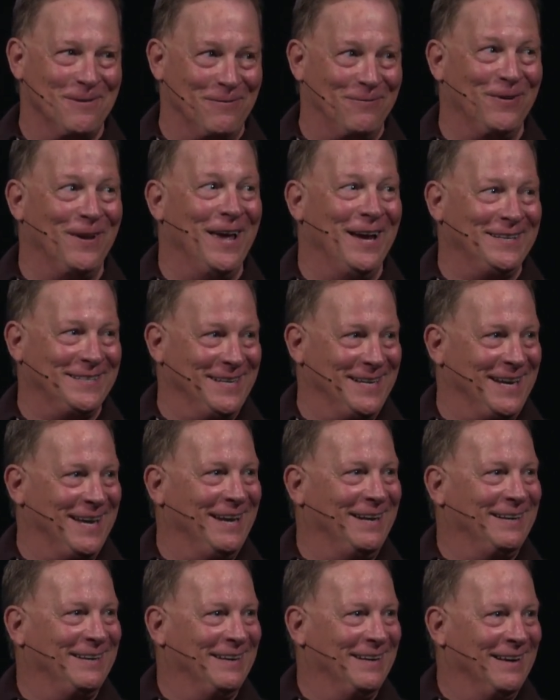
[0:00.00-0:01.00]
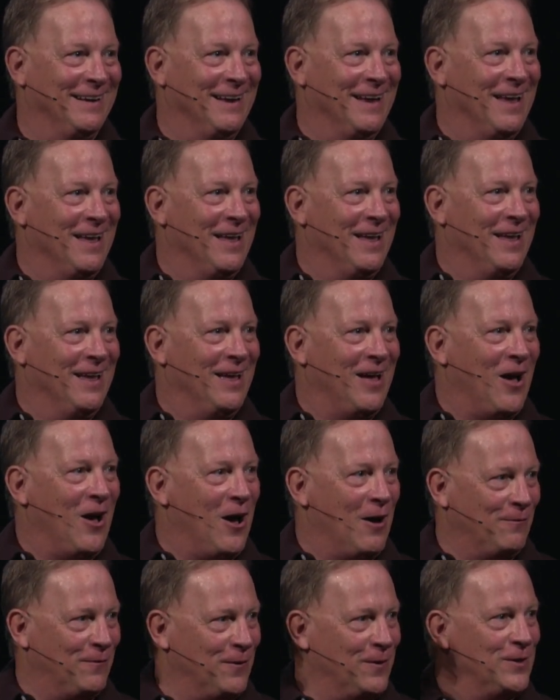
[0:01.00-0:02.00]
Reflecting it
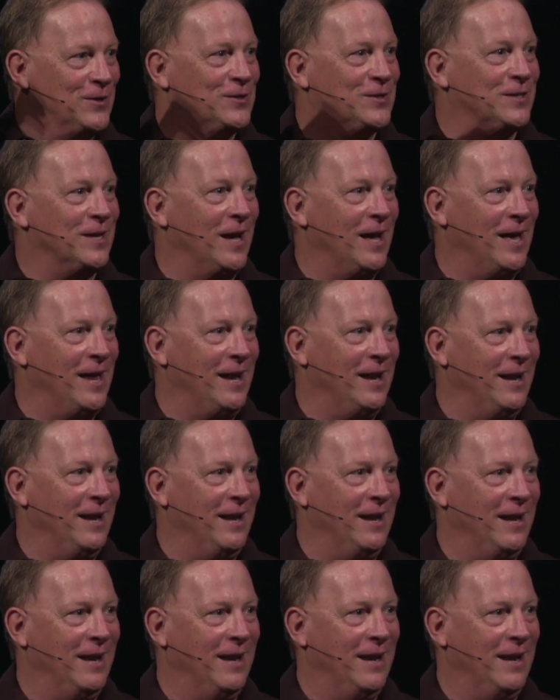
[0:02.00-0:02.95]
off of the sun.